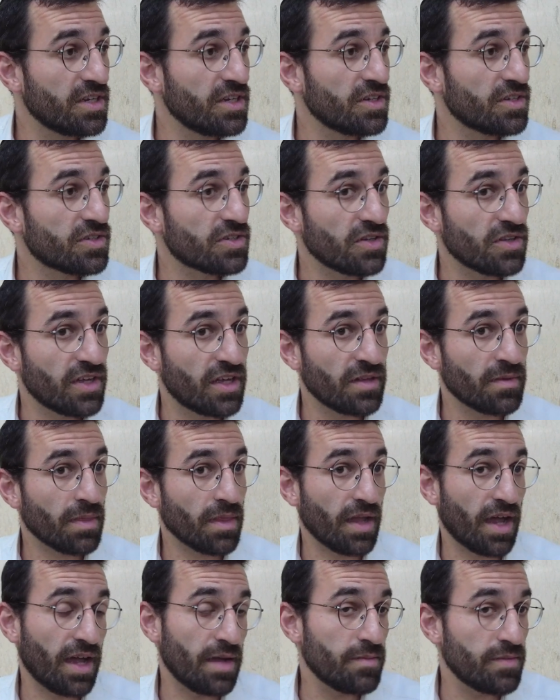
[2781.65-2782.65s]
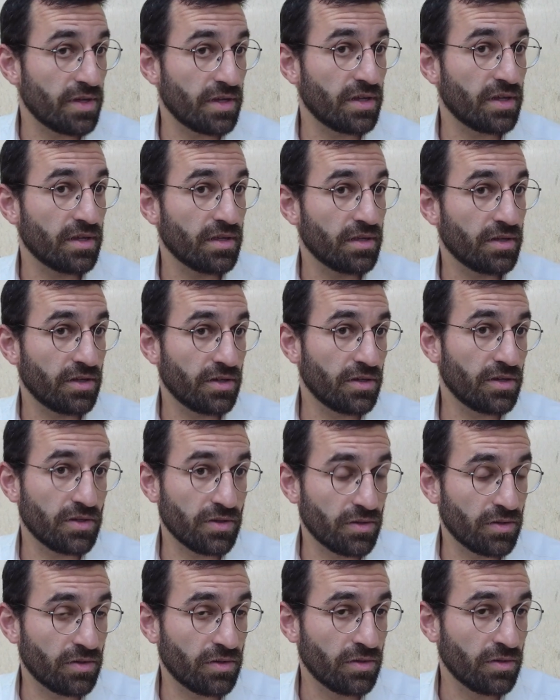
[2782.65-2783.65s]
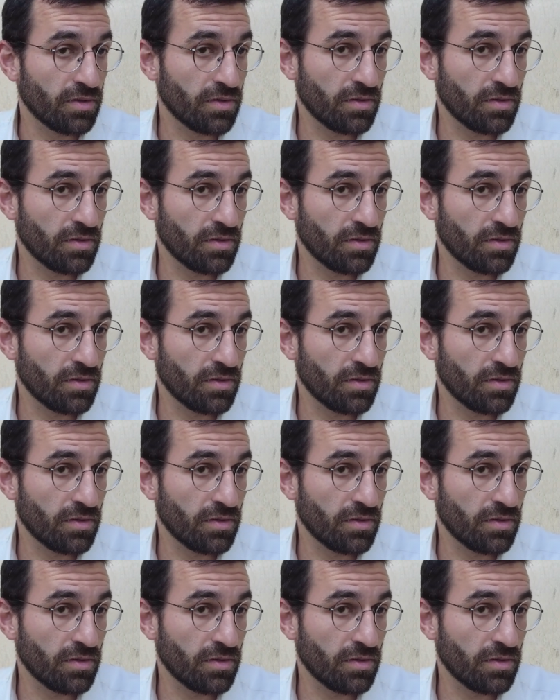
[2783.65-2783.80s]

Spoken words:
So then I'm me, you're you.